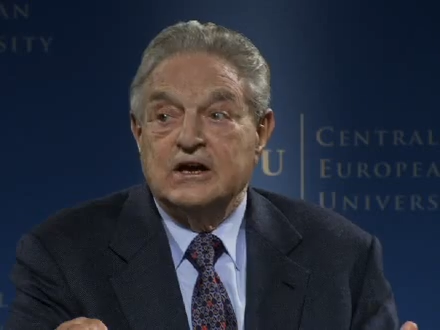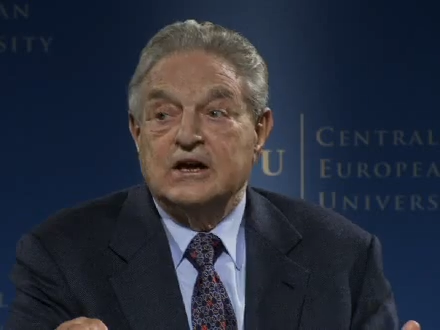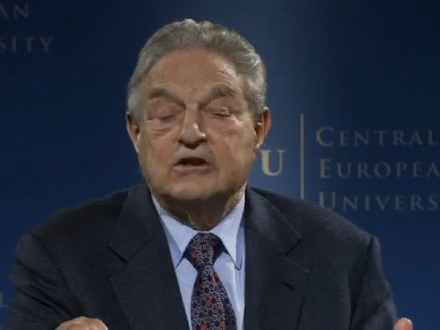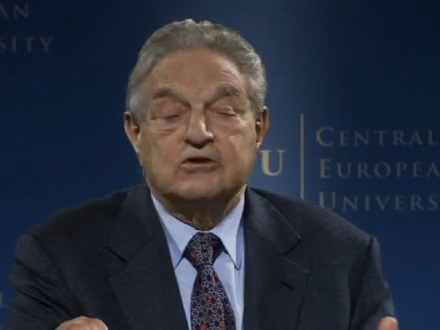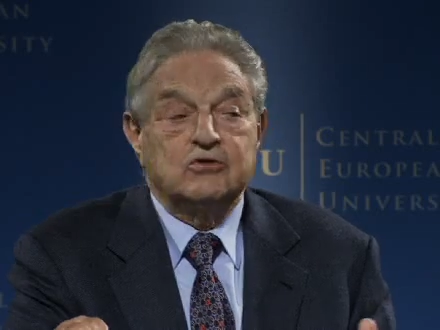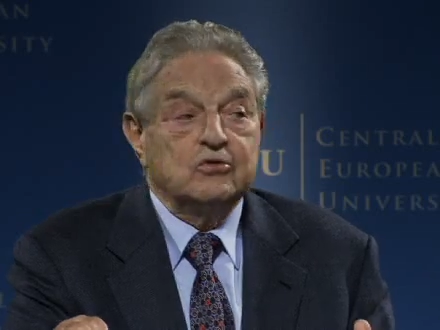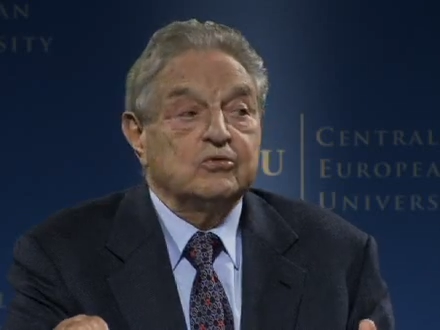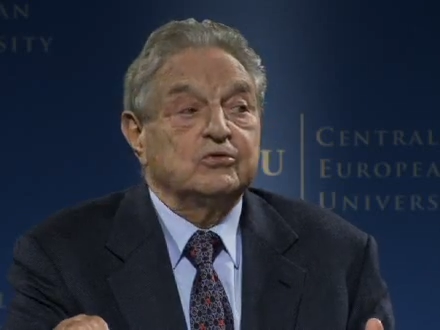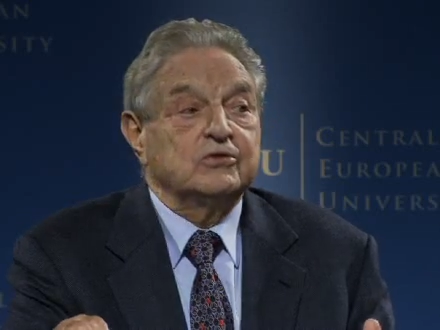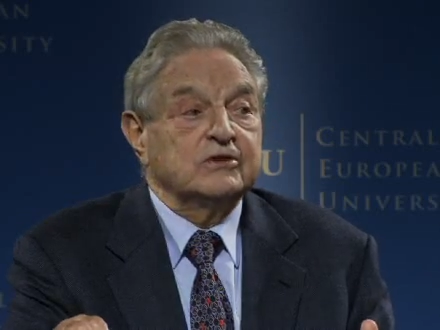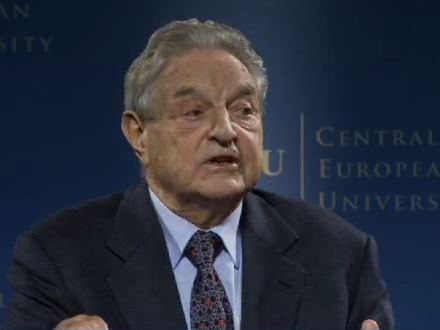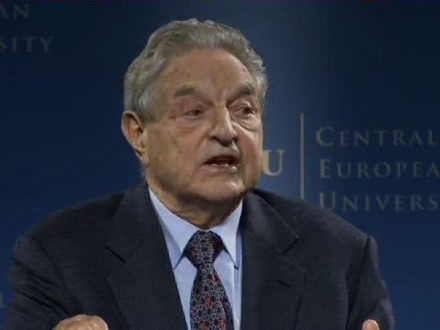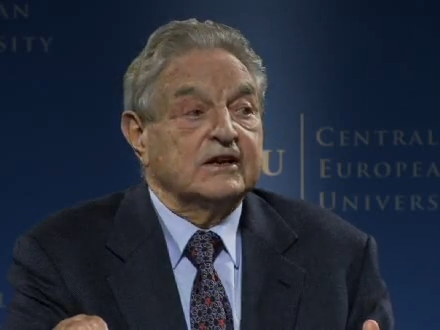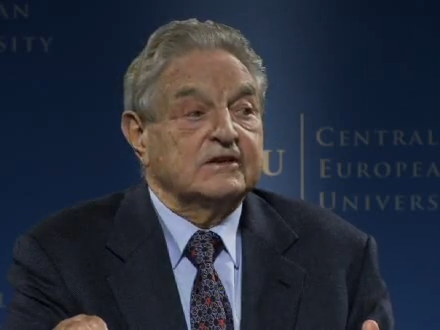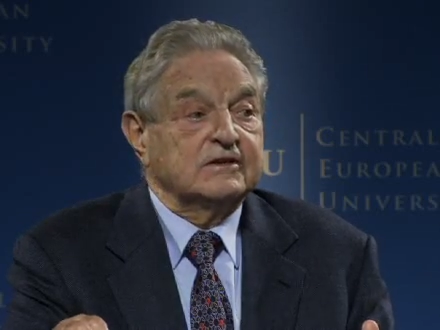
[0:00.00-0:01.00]
and due to
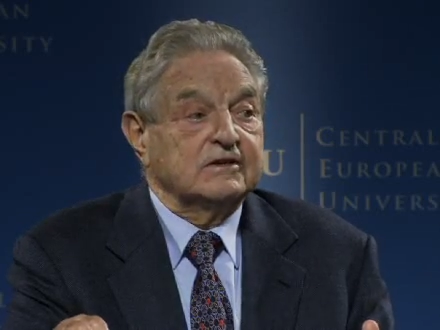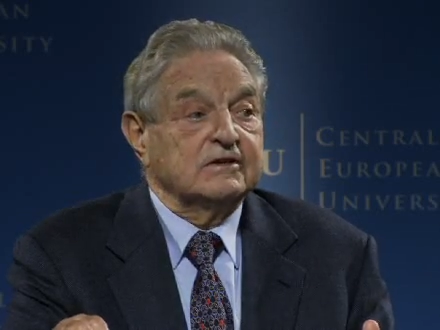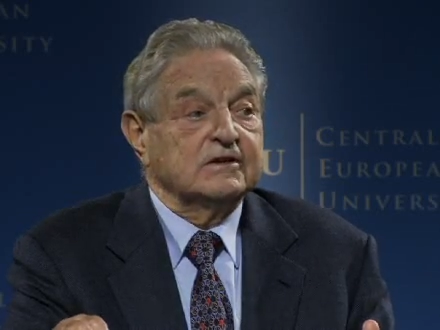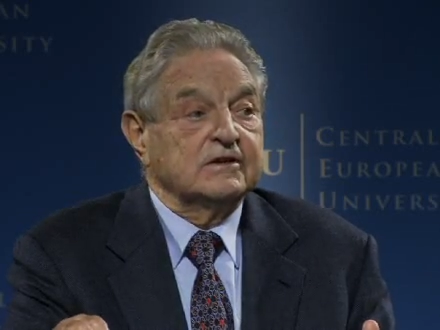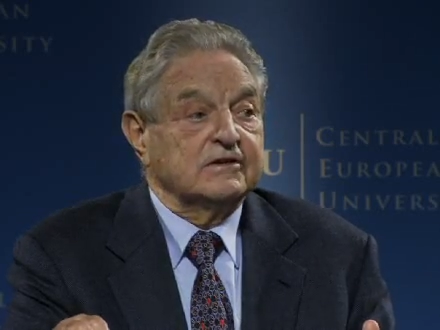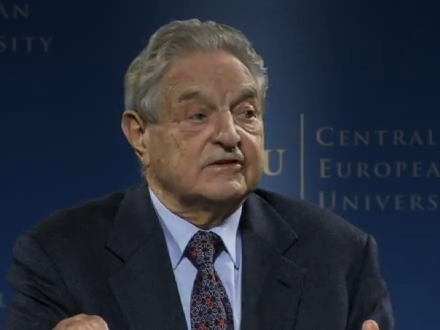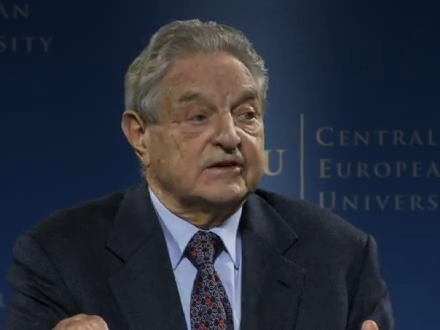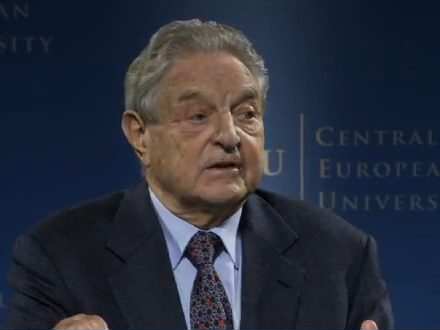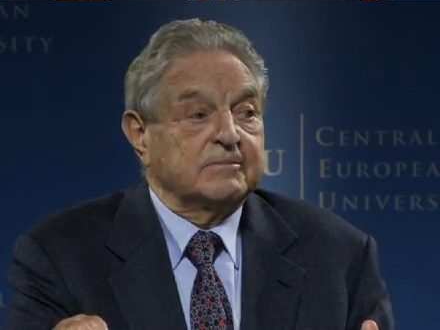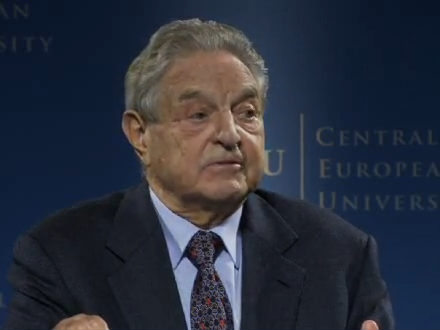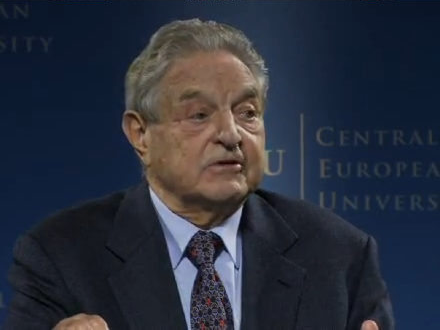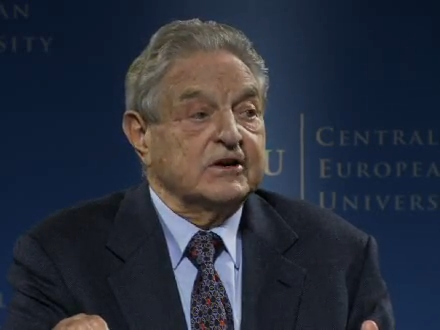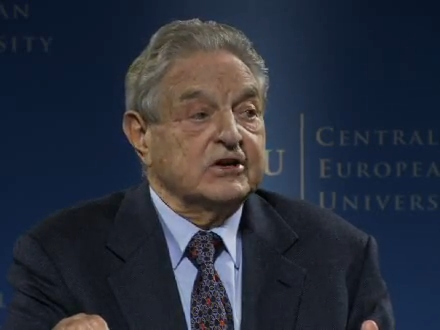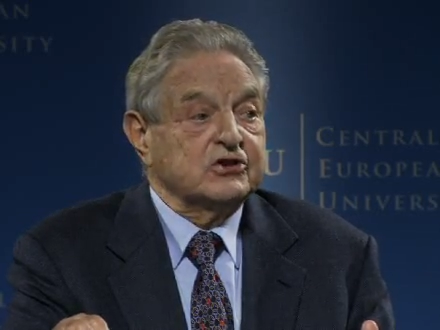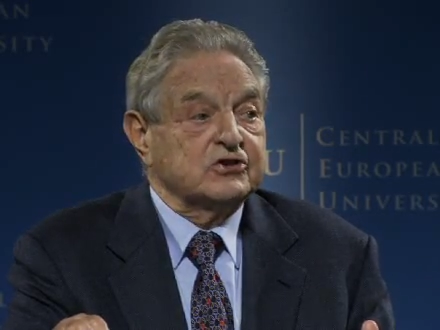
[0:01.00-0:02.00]
that
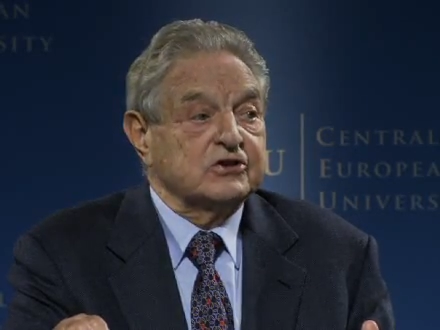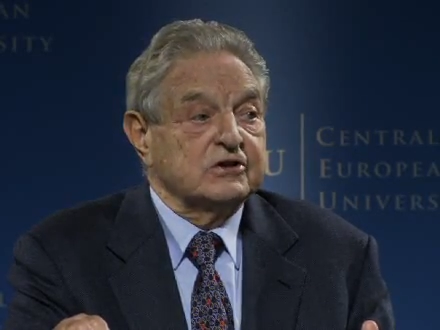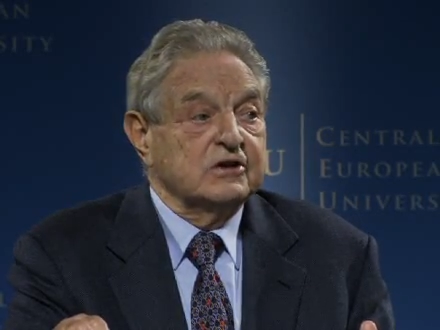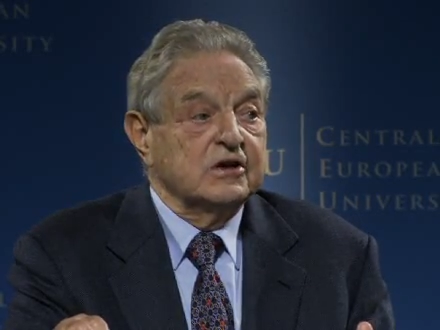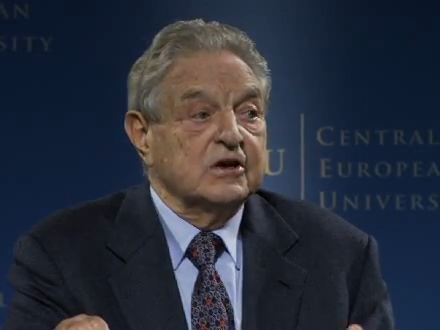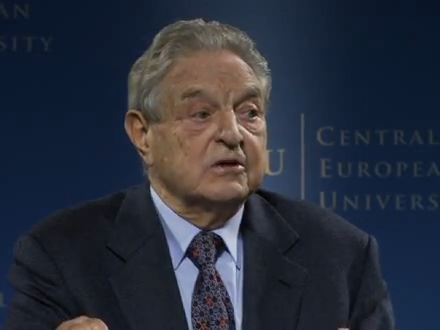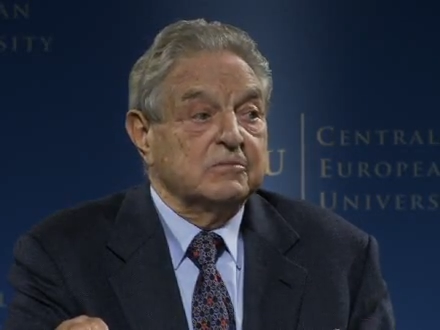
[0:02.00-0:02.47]
separation,